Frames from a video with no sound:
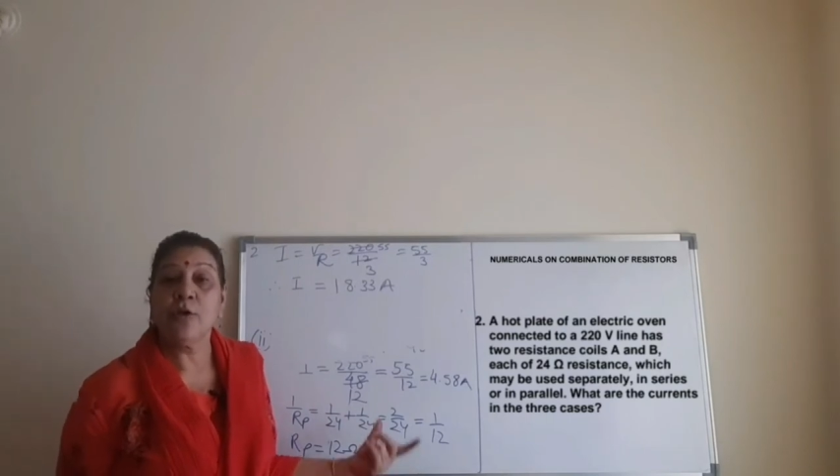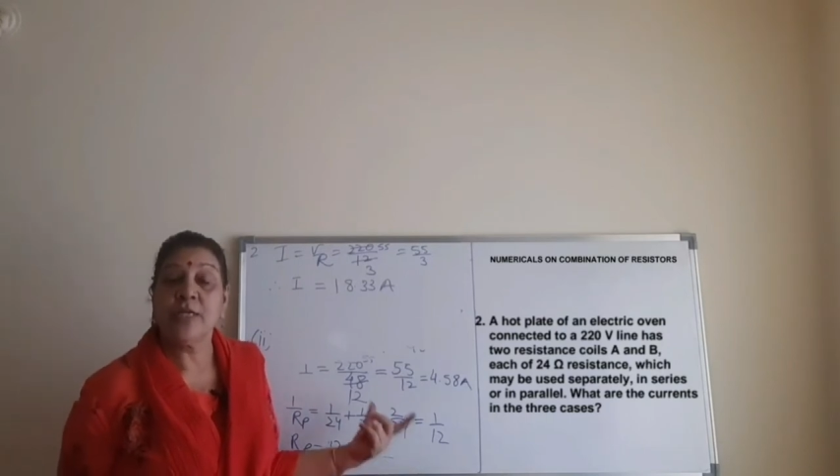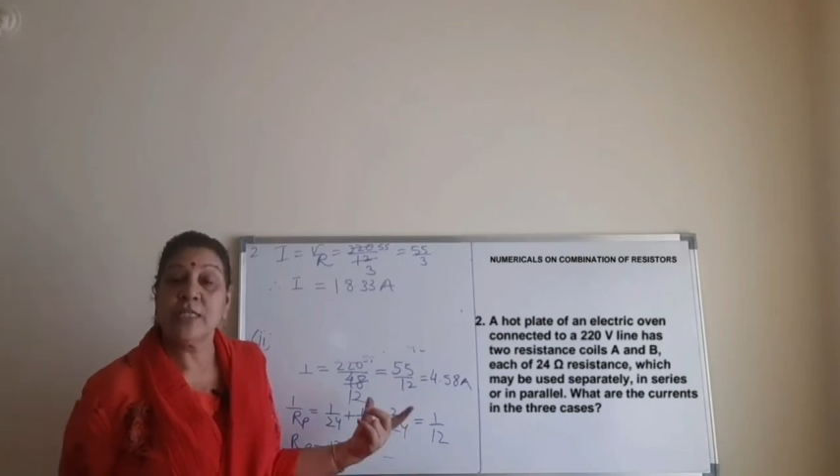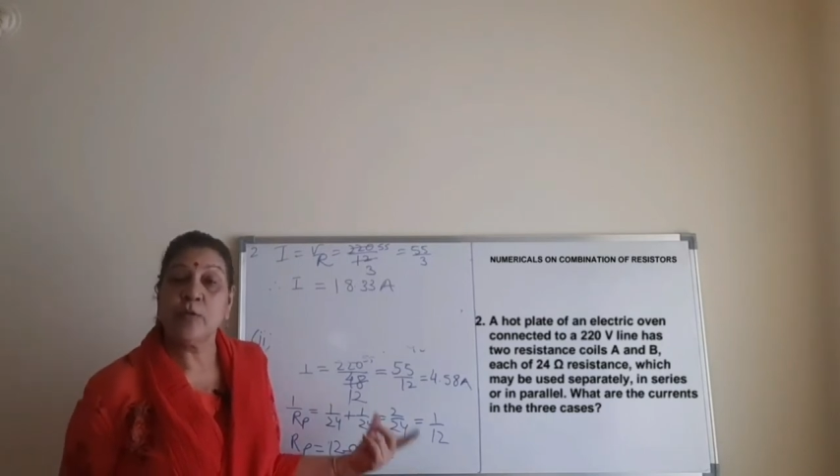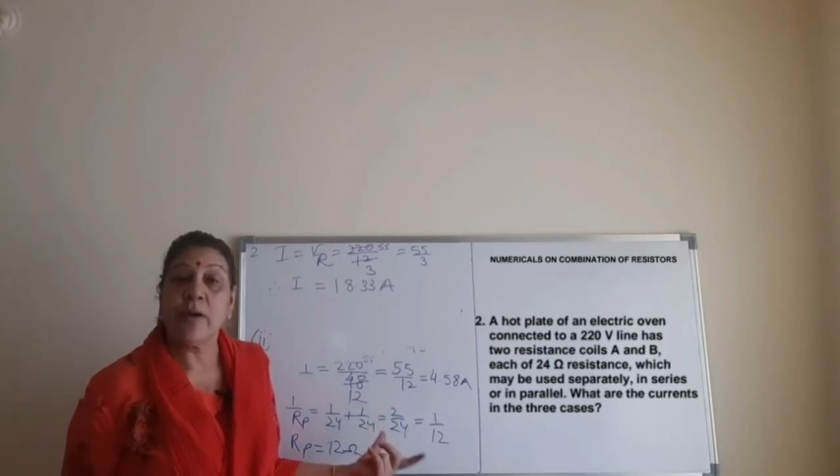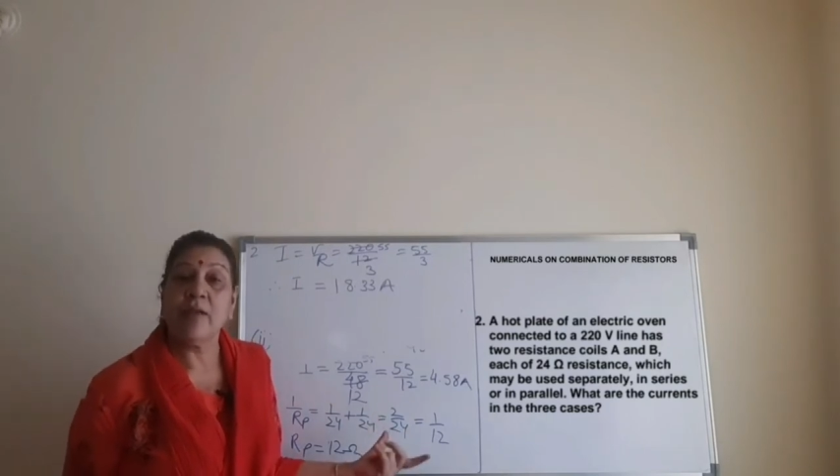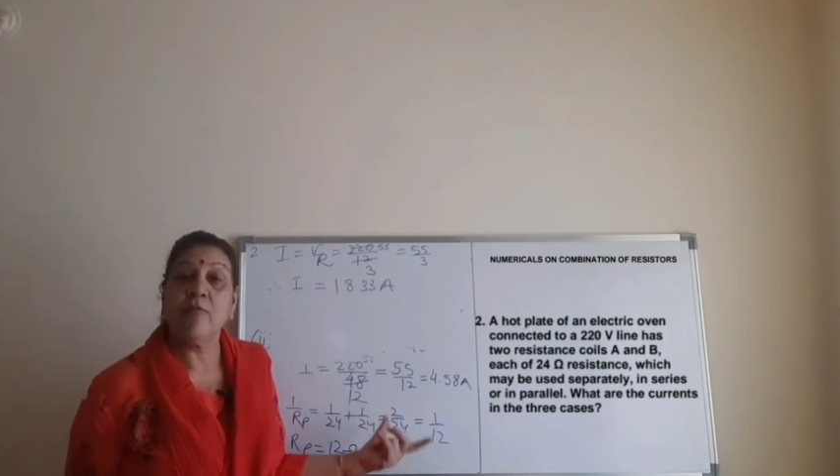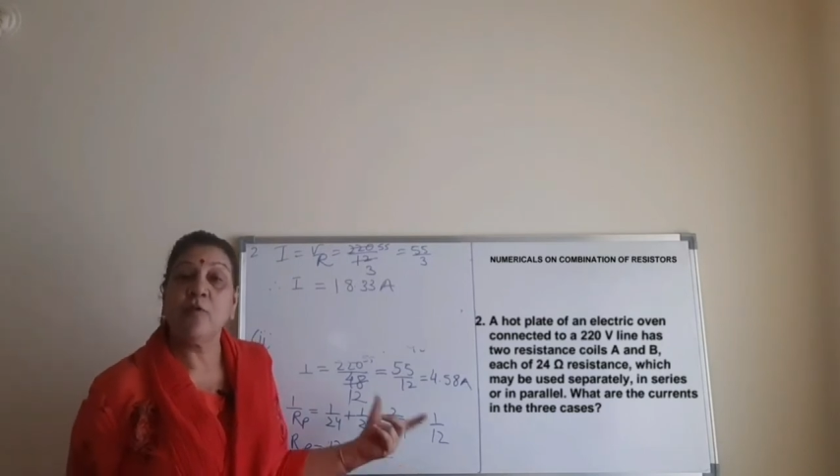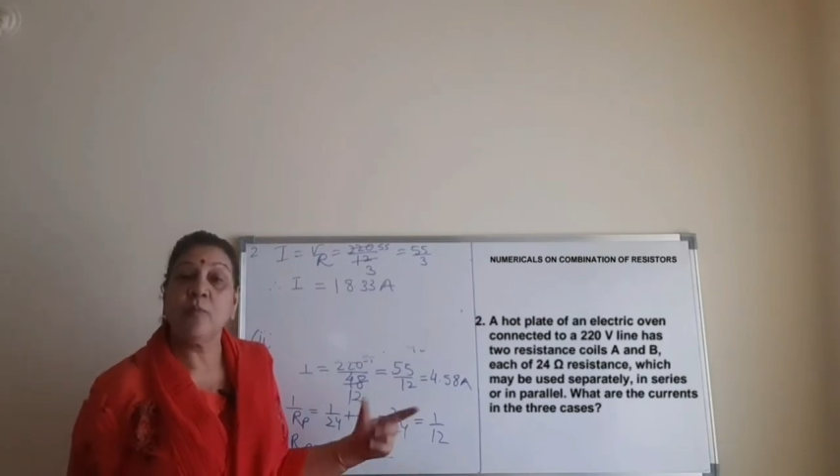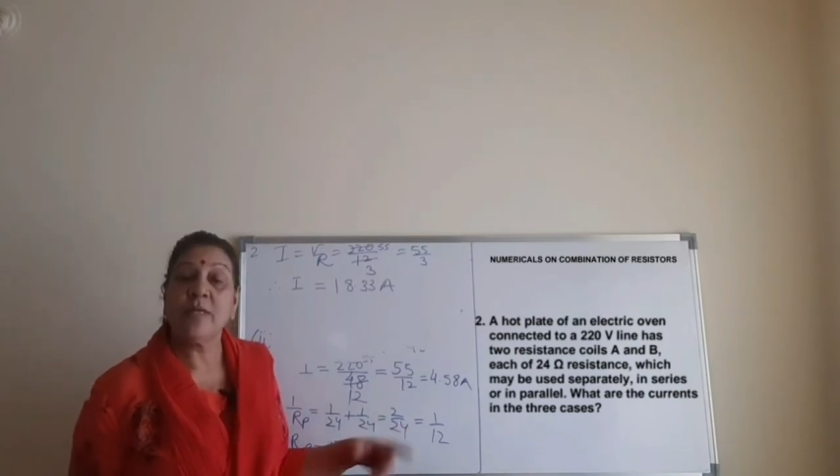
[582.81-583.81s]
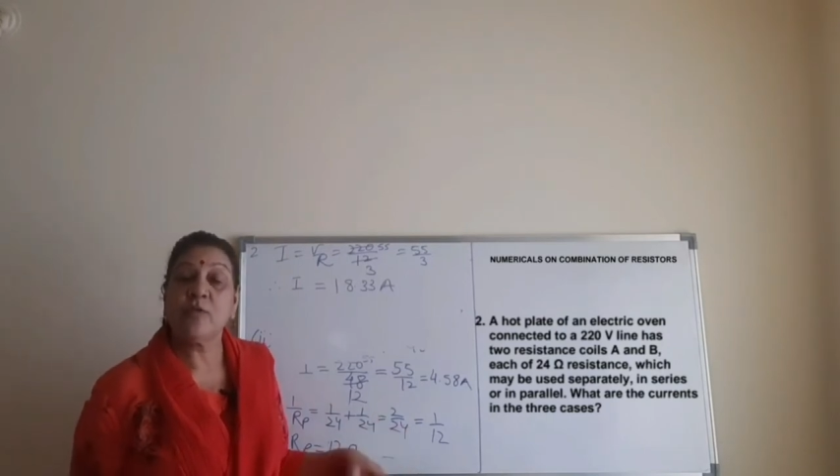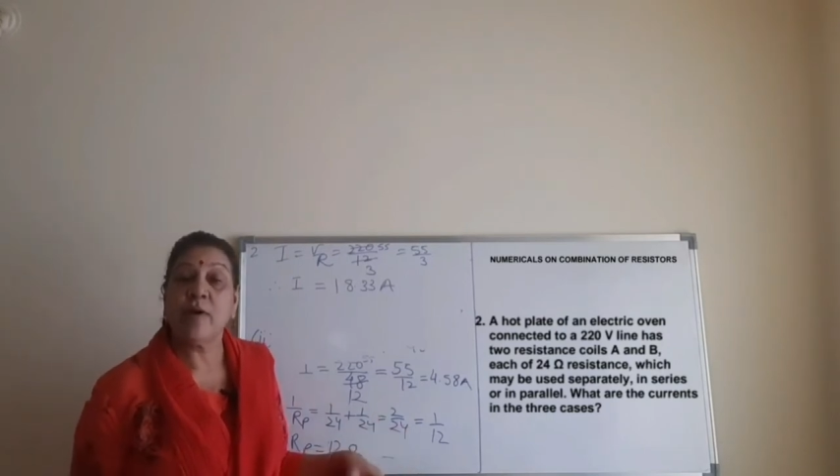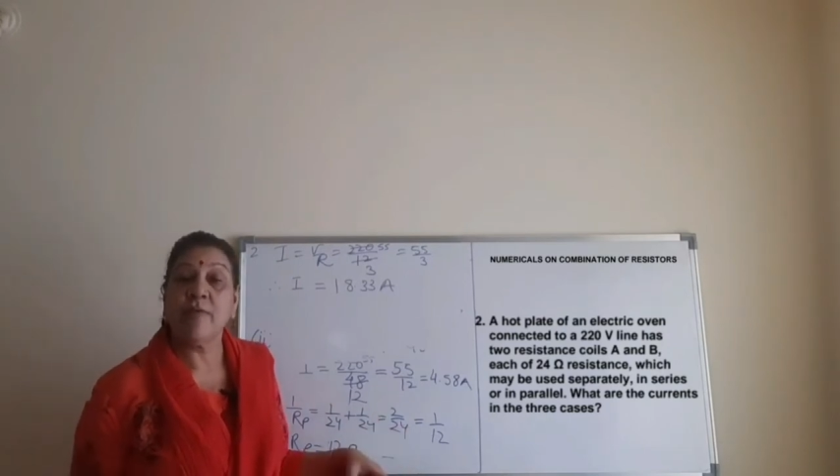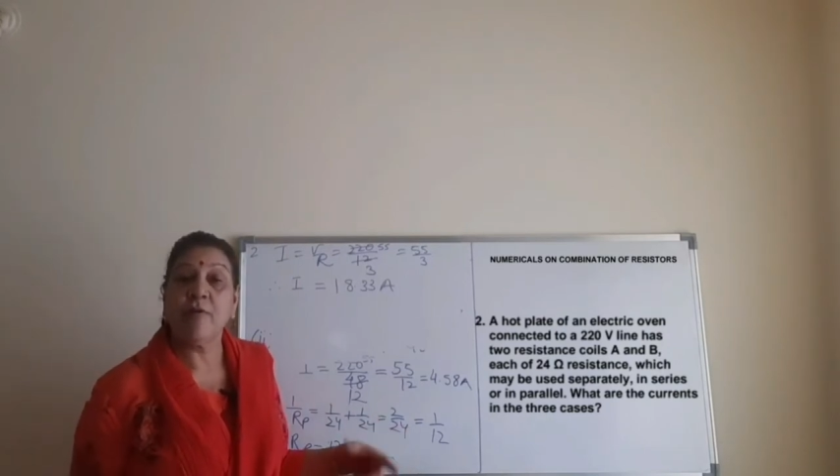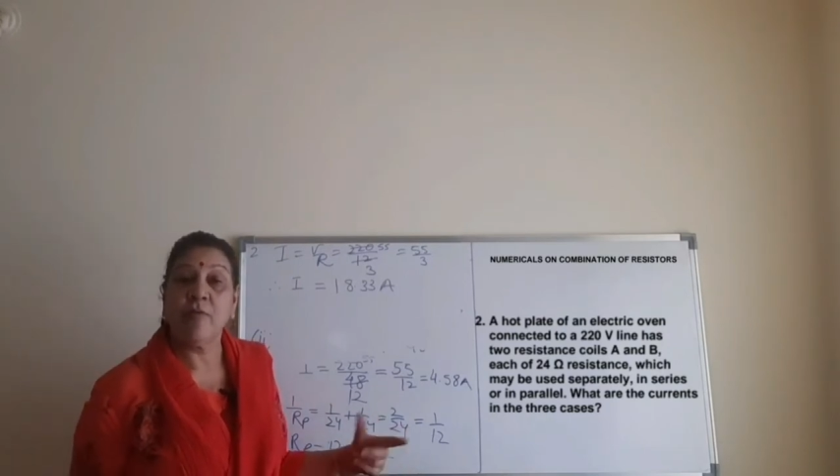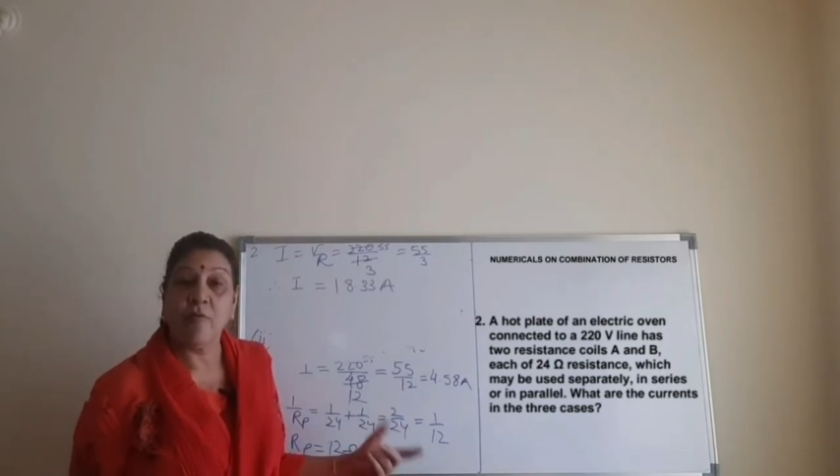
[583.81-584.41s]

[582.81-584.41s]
that is 24 plus 24,